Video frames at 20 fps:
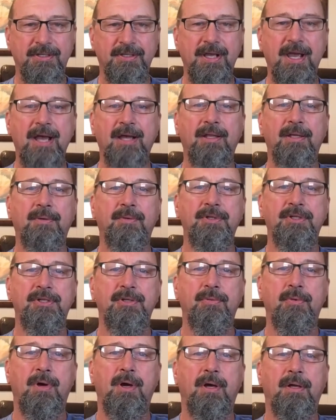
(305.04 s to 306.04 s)
exactly what
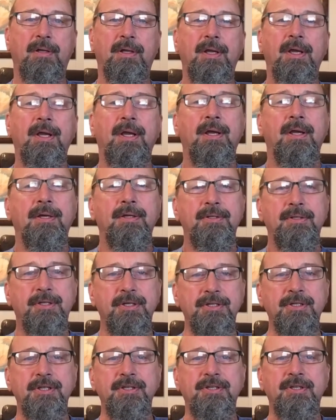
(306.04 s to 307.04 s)
you want.
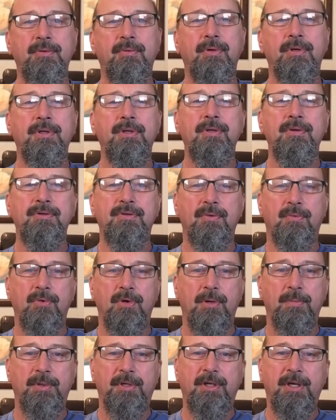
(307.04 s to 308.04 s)
Just as you wouldn't use a
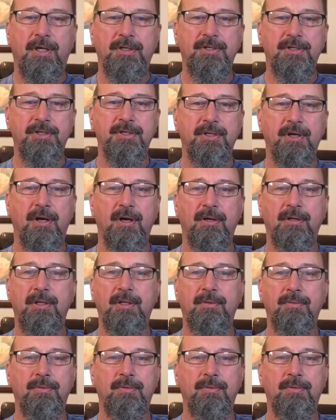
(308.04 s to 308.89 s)
worm to catch a shark,